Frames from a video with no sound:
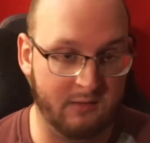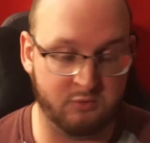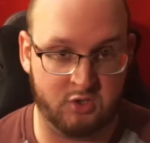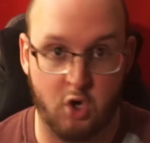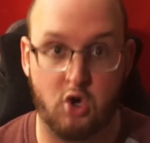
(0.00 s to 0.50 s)

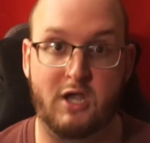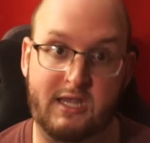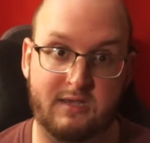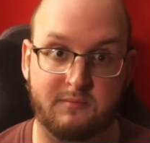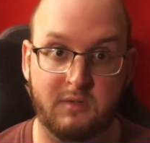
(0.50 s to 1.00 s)
Good on
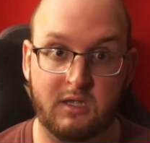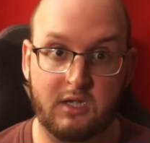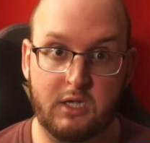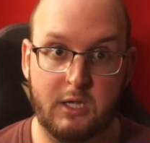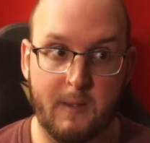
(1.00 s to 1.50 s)
him,
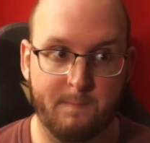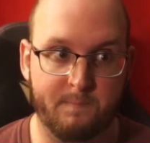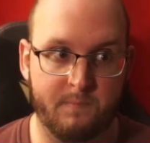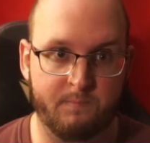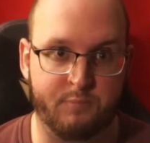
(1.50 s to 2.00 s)

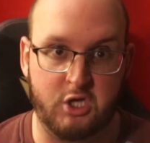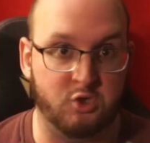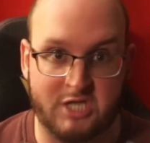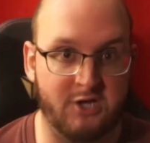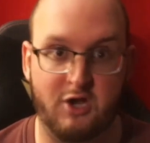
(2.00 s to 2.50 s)
but you
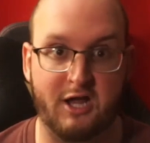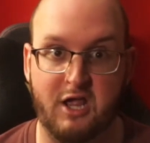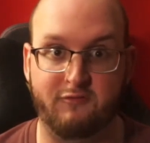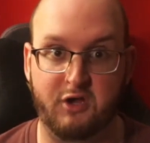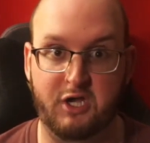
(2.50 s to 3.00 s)
said you're not
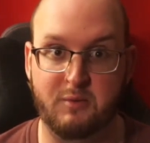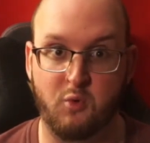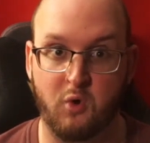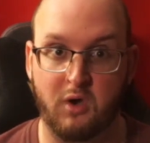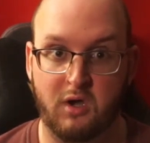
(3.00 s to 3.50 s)
covering it
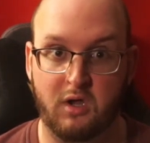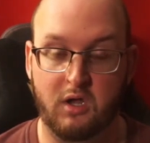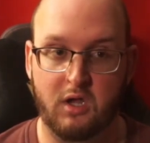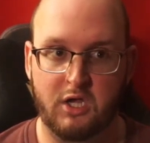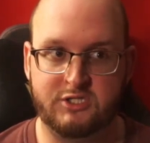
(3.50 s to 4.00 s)
anymore.
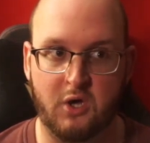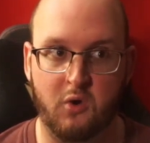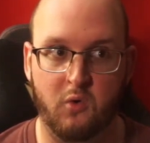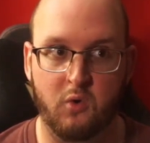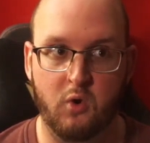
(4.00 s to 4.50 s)

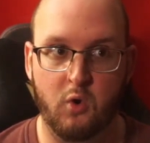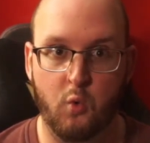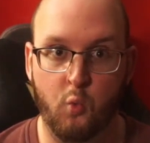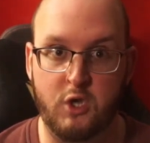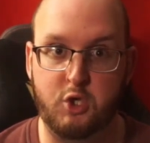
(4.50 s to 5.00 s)
So
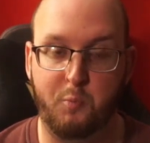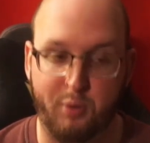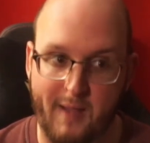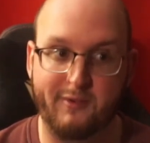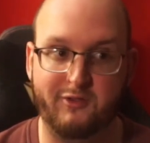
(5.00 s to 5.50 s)
when you
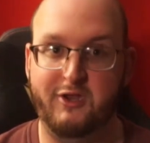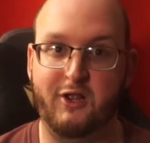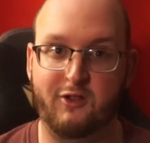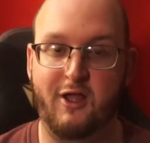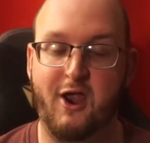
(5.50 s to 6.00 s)
publicly
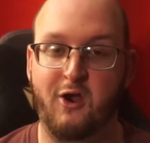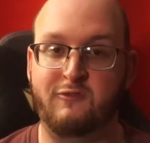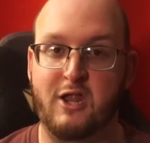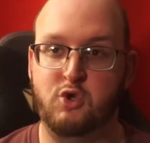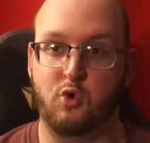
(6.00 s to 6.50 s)
declare
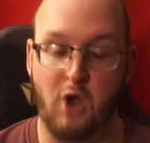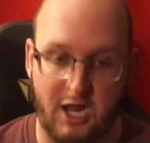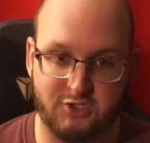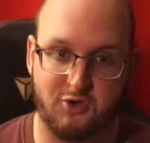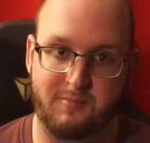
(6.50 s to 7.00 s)
that you're not
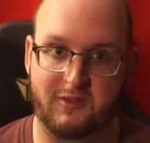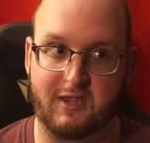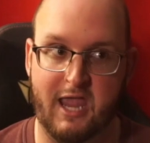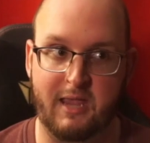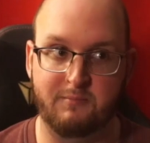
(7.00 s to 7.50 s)
streaming the
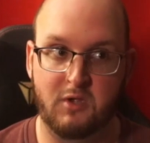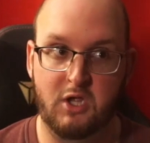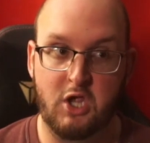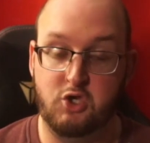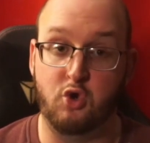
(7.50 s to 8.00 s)
game,
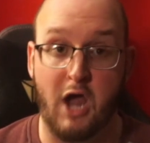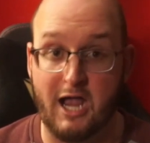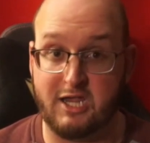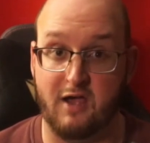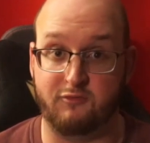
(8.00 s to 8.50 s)
you're not
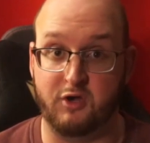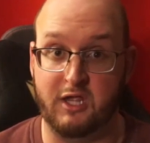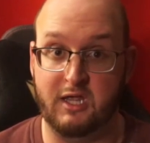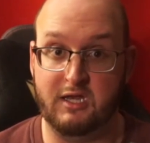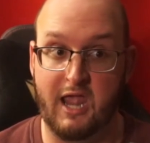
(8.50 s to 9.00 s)
covering
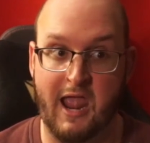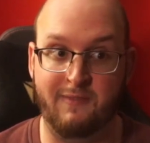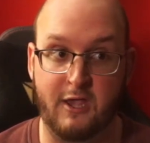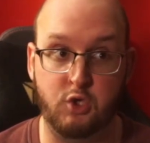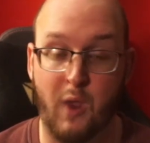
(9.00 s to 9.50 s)
it, and
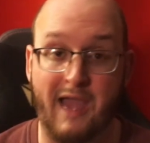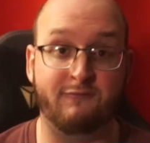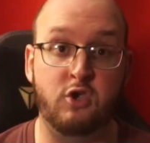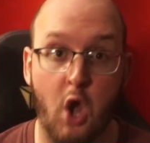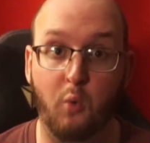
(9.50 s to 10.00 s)
that you have
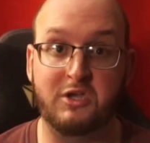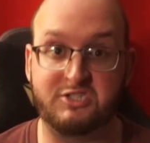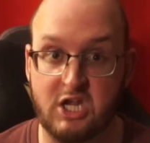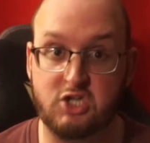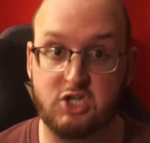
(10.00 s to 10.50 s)
no
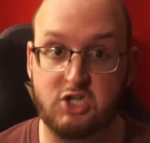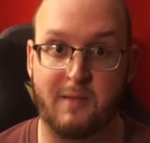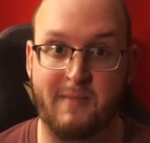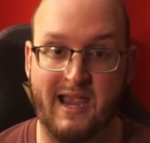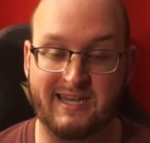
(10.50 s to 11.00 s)
intention to come
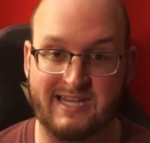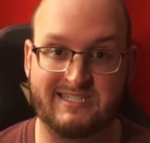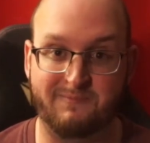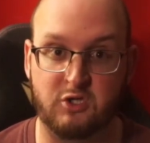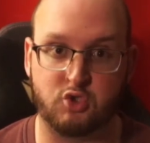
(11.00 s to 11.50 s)
back unless
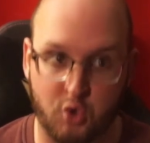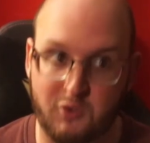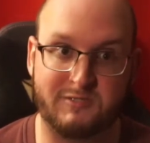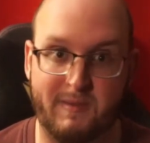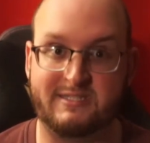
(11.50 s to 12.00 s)
something truly
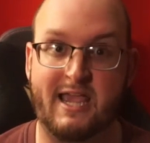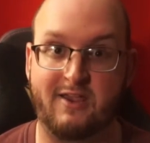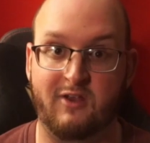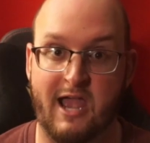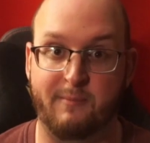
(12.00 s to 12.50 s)

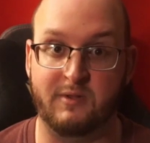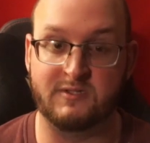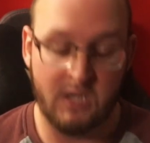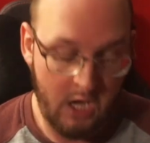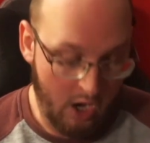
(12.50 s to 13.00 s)
spectacular happens.
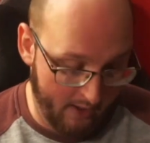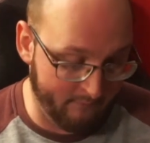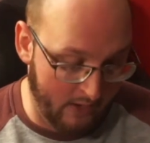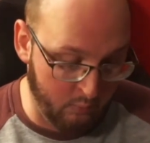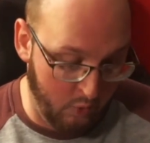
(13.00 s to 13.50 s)
And,
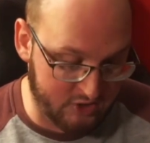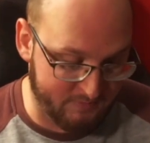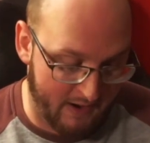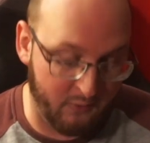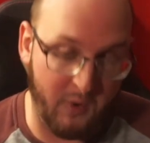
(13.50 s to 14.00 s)
and, which,
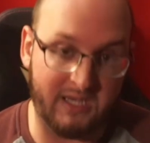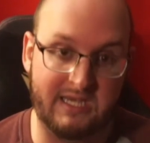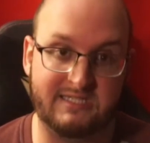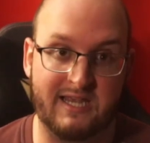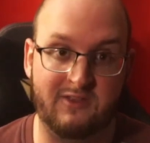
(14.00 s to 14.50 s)
by the way, he
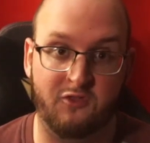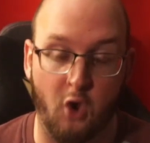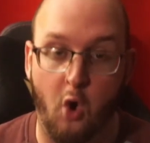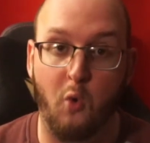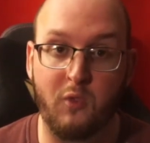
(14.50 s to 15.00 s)
said that the
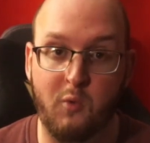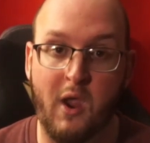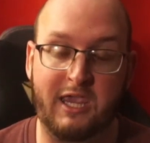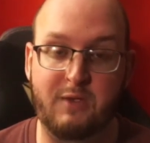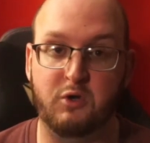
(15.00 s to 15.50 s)
only way
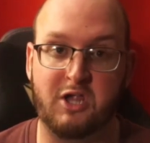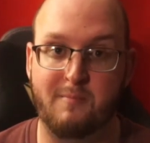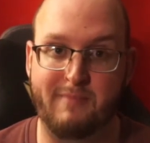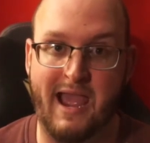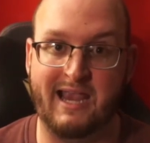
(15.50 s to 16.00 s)
he would come
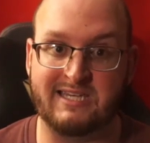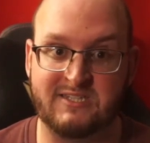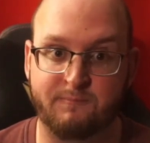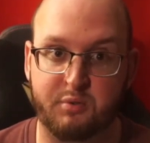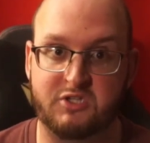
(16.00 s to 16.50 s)
back is
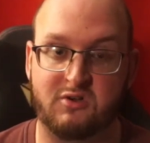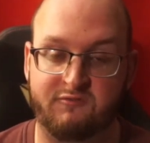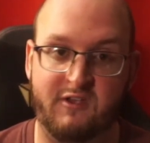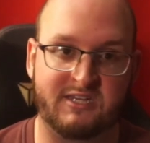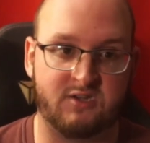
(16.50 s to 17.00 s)
if Blizzard
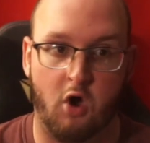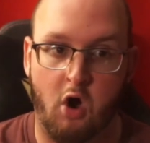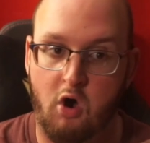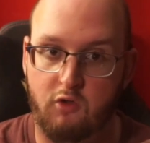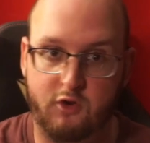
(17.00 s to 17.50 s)
fixed
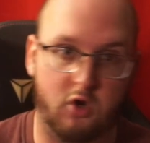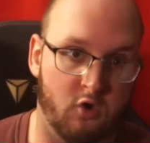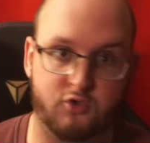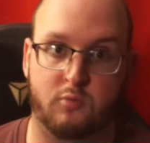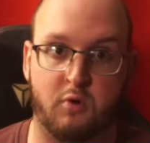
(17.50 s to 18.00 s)
all their
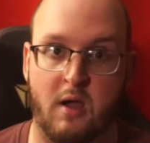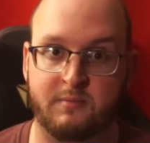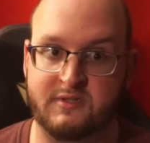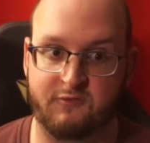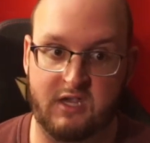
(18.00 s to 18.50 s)
cultural problems.
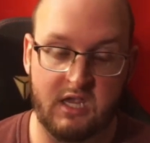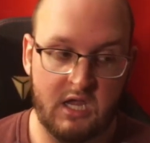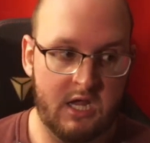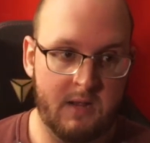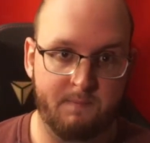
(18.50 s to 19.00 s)
If he,
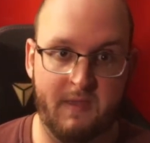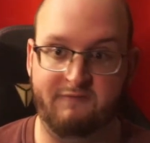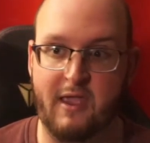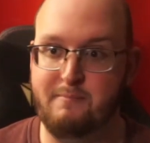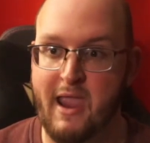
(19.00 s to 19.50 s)
if
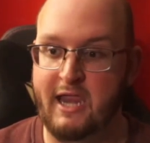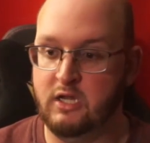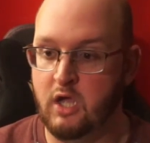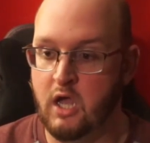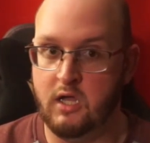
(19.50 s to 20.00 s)
they made
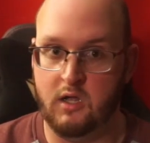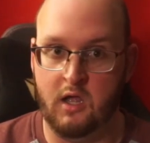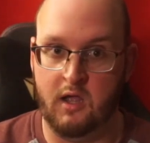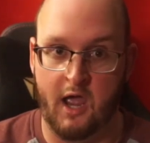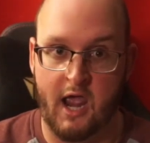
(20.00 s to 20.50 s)
a,
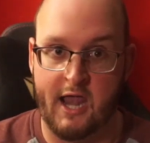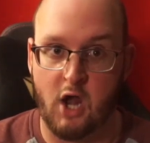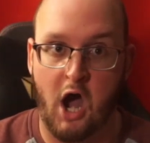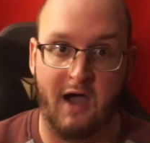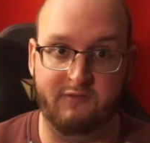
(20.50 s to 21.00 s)
a, a an
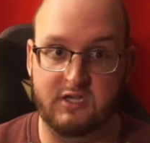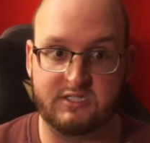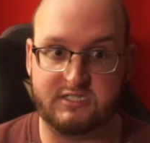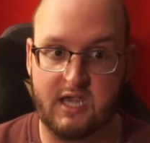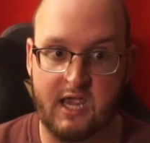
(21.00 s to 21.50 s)

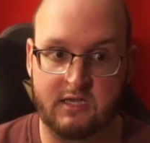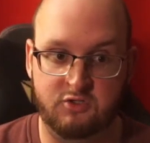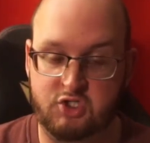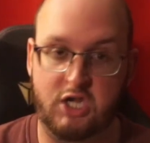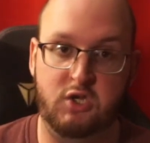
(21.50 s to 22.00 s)
obvious and
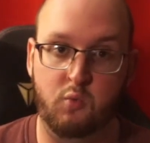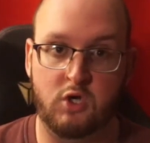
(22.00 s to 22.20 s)
genuine